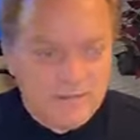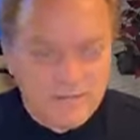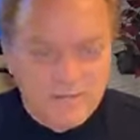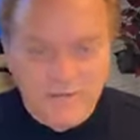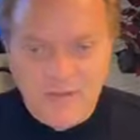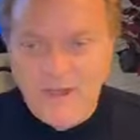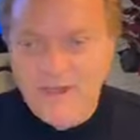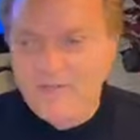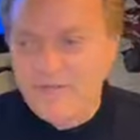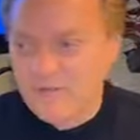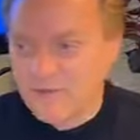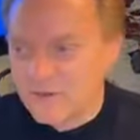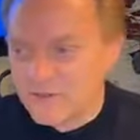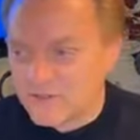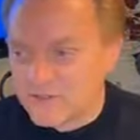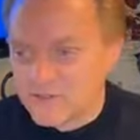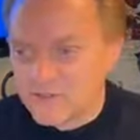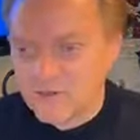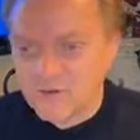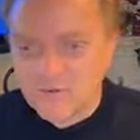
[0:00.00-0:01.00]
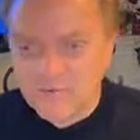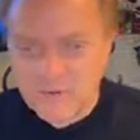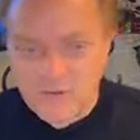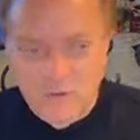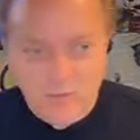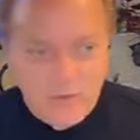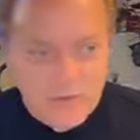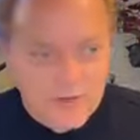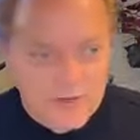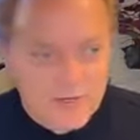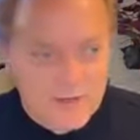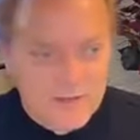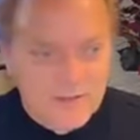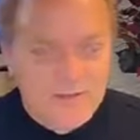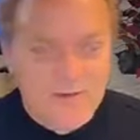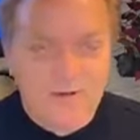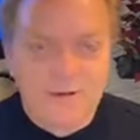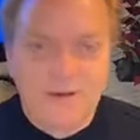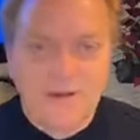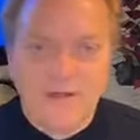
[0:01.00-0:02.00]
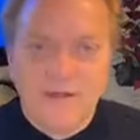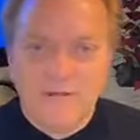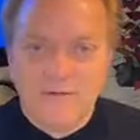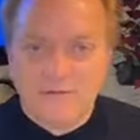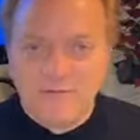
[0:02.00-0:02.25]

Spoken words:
faithful in serving one another,